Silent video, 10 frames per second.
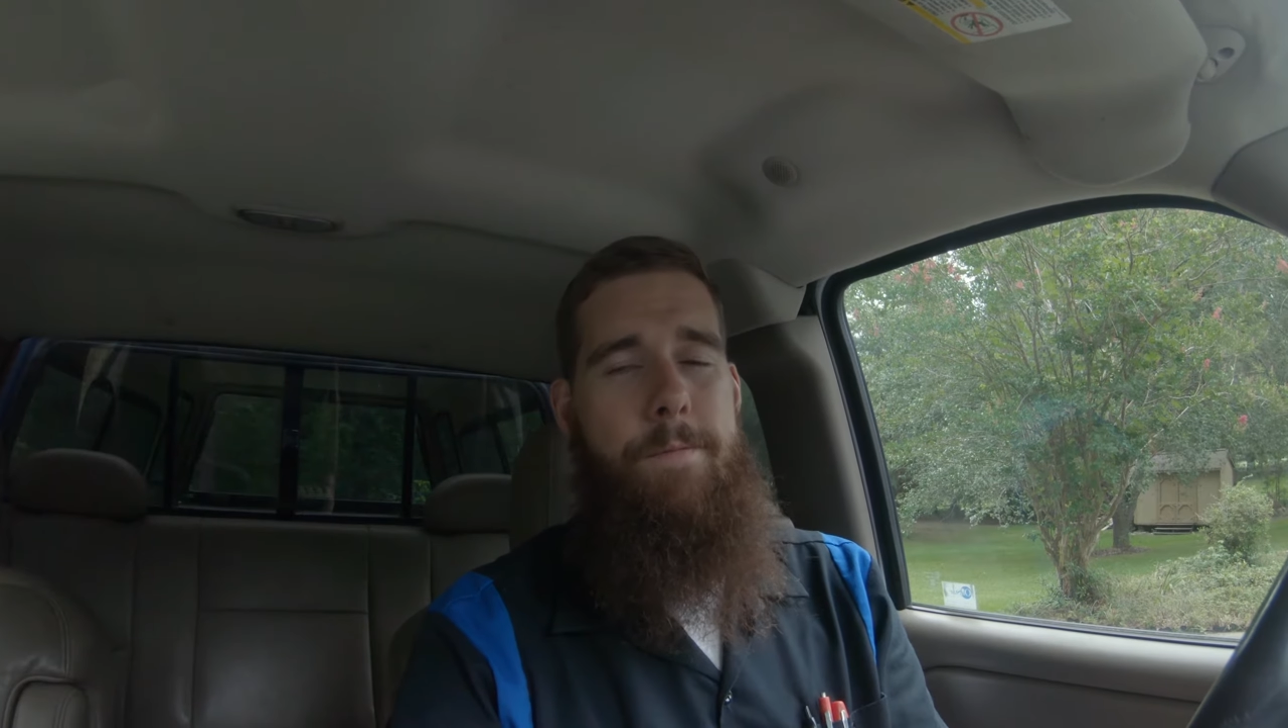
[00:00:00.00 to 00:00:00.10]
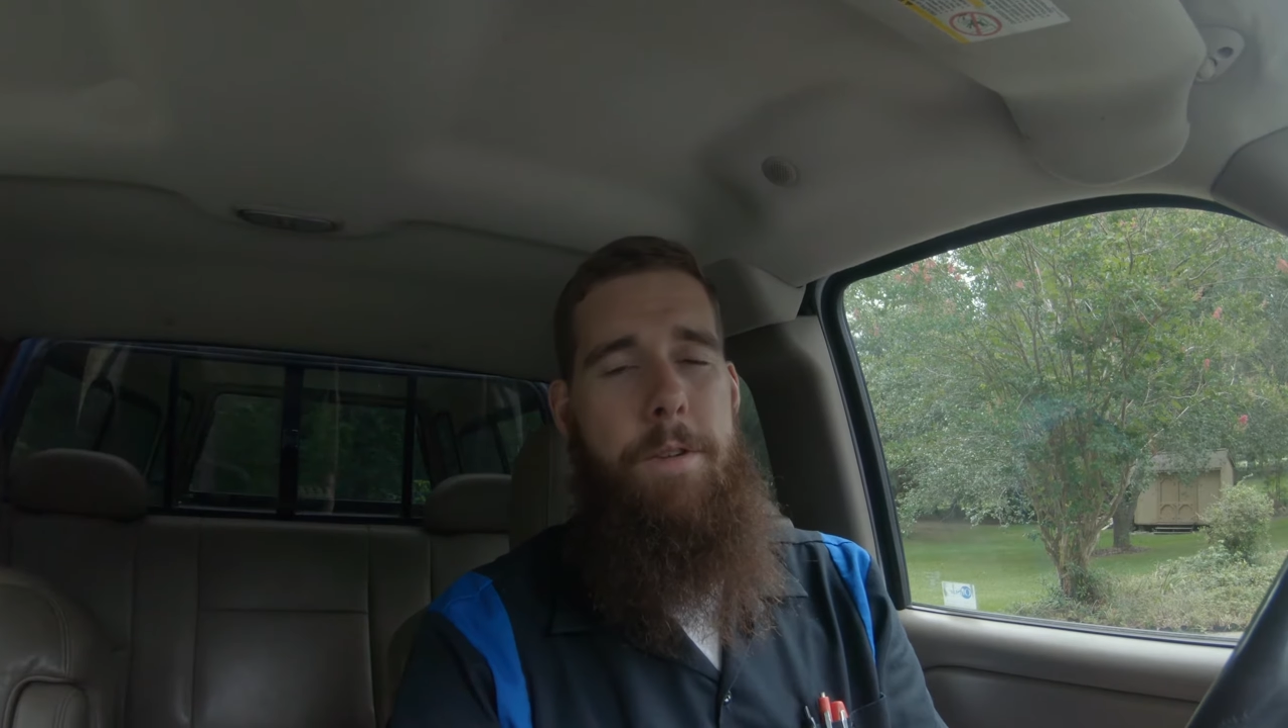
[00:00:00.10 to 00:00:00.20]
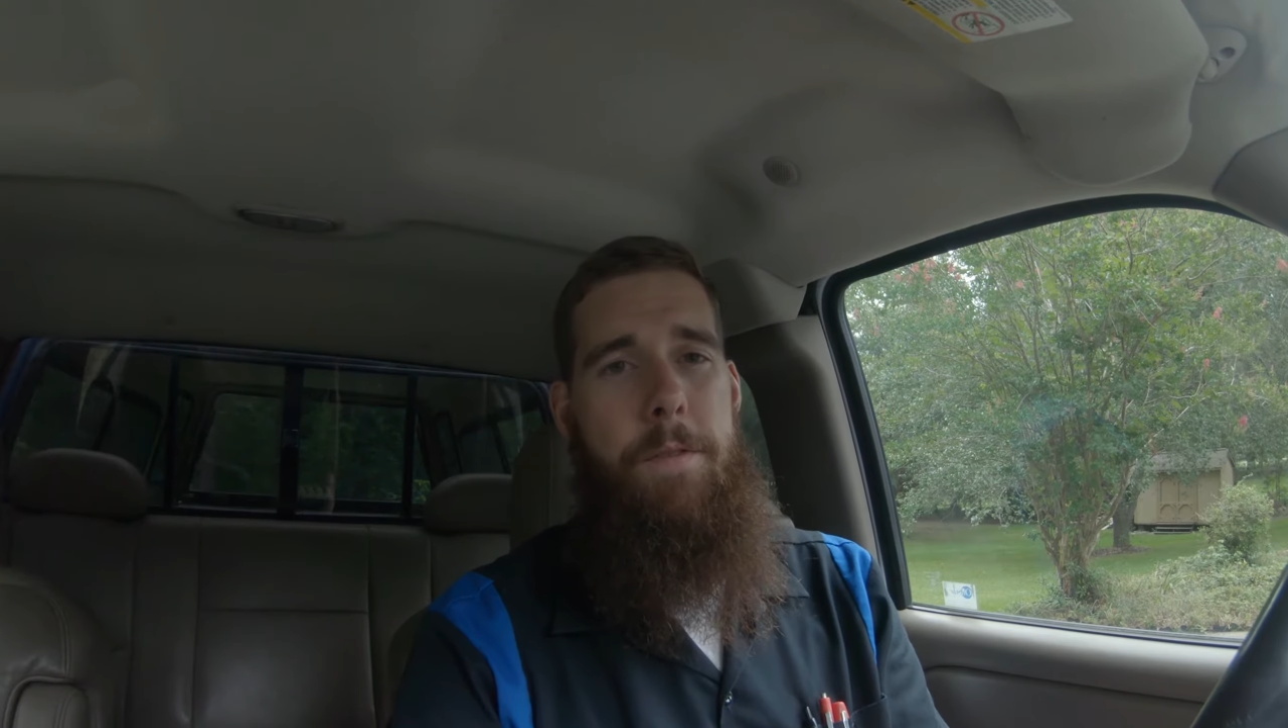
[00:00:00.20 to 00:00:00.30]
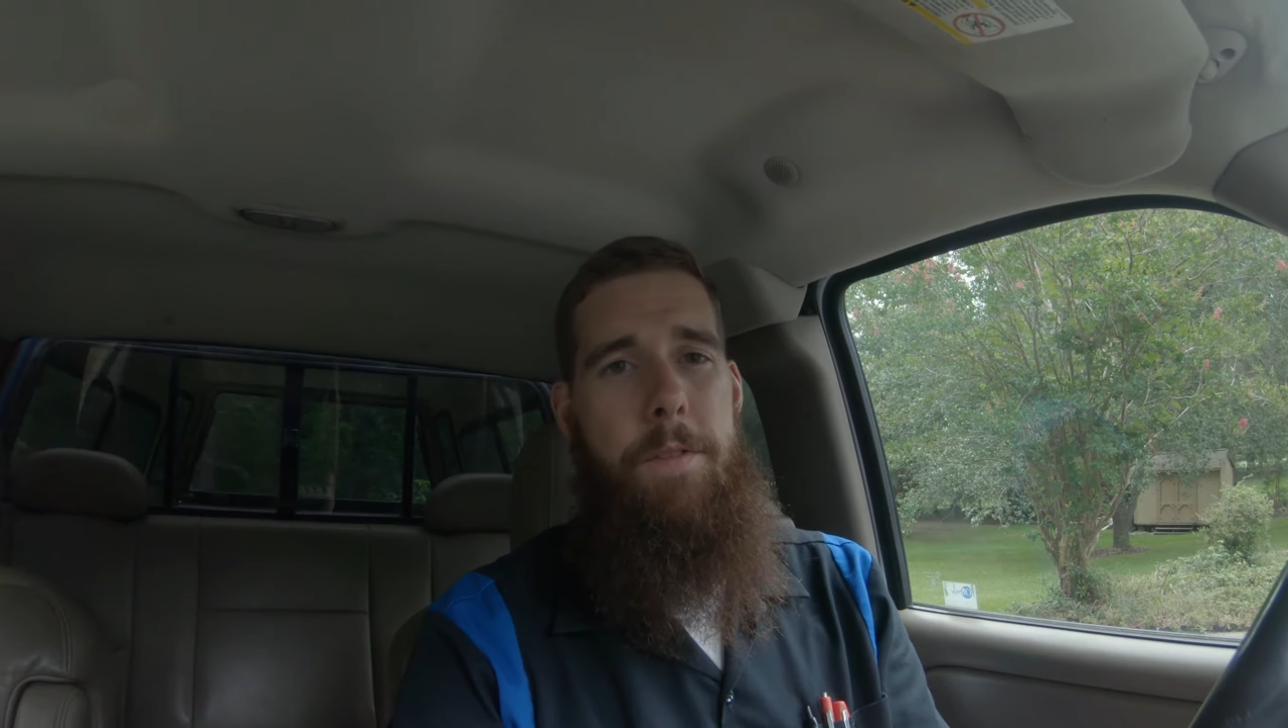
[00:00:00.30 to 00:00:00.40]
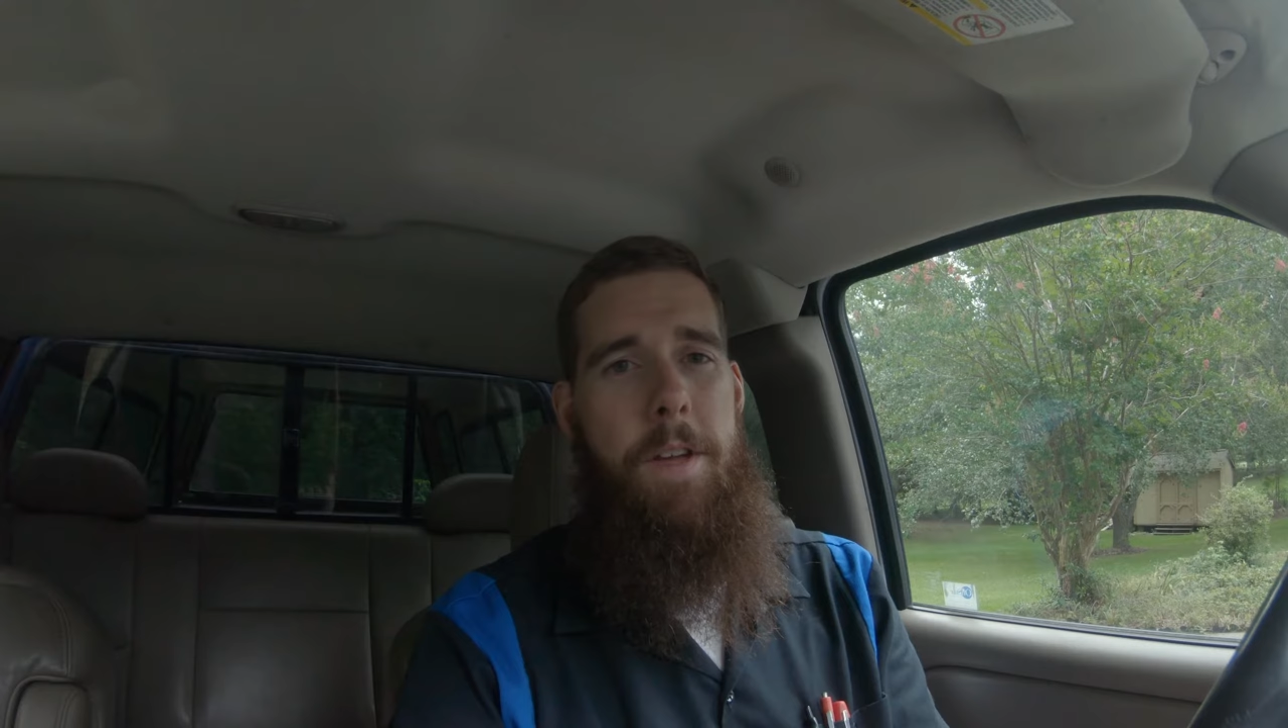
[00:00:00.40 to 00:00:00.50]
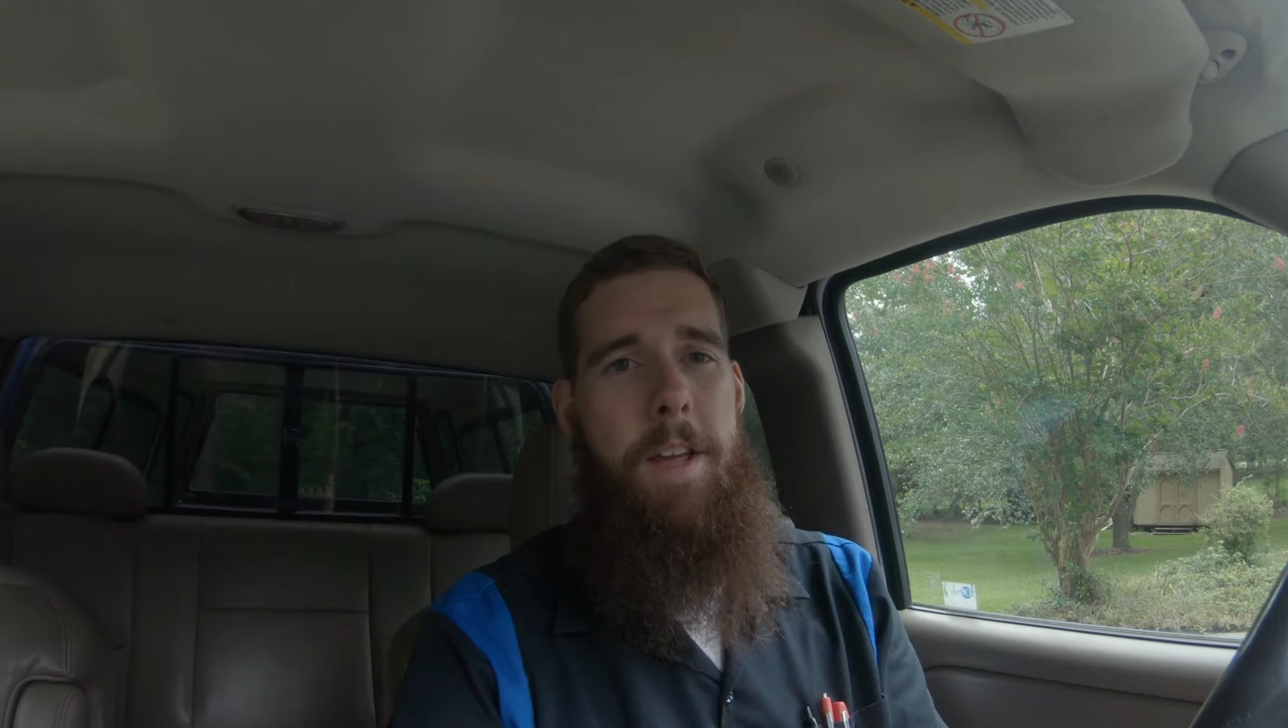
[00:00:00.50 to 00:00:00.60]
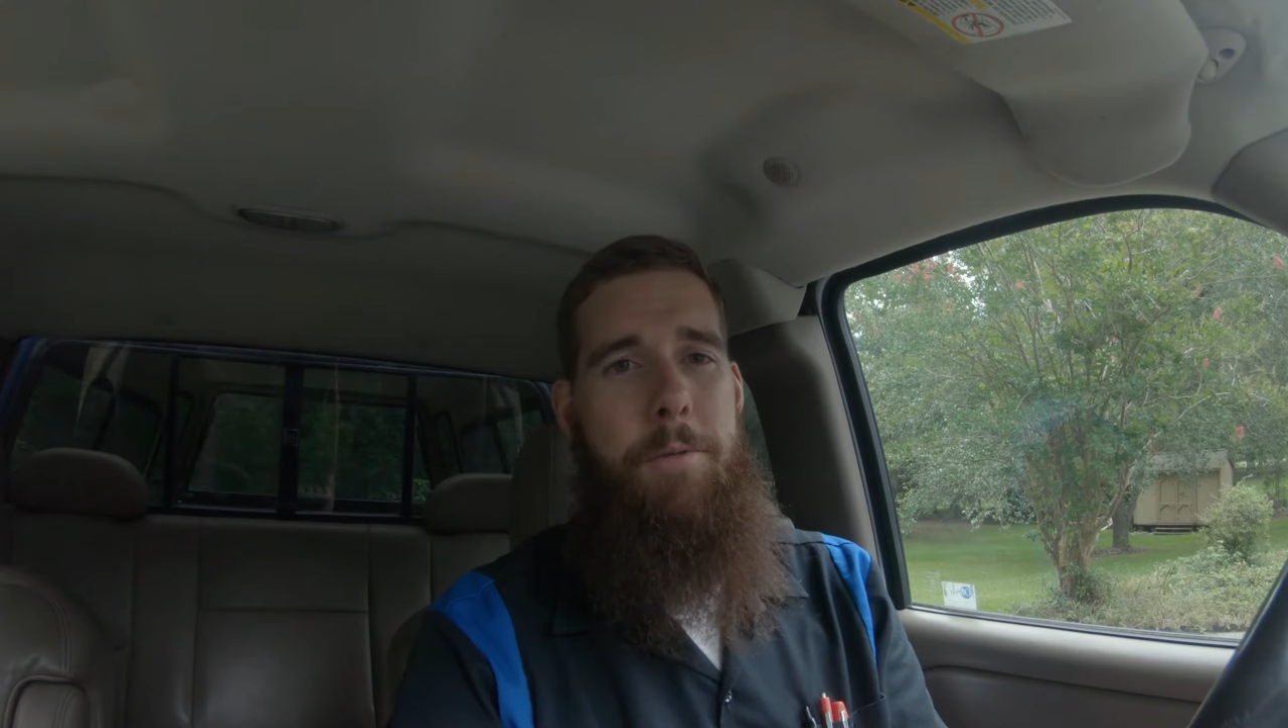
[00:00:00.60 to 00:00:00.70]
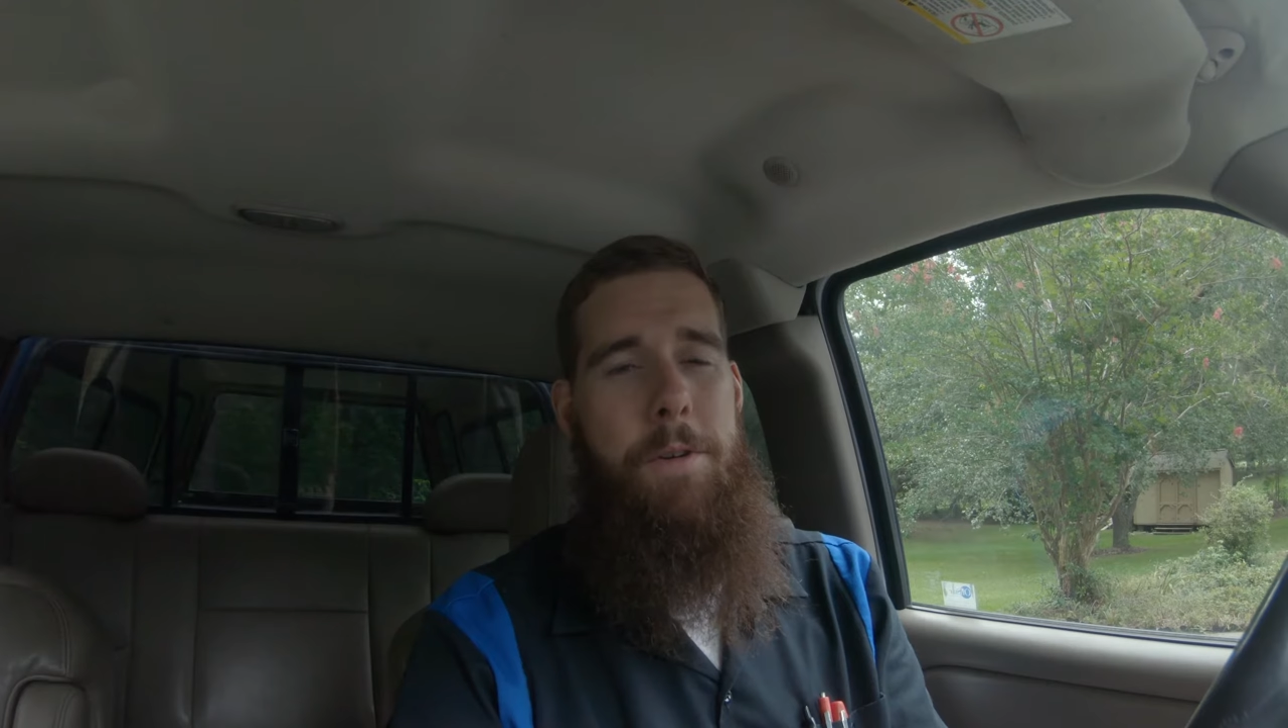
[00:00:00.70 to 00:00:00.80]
Well, if the gauge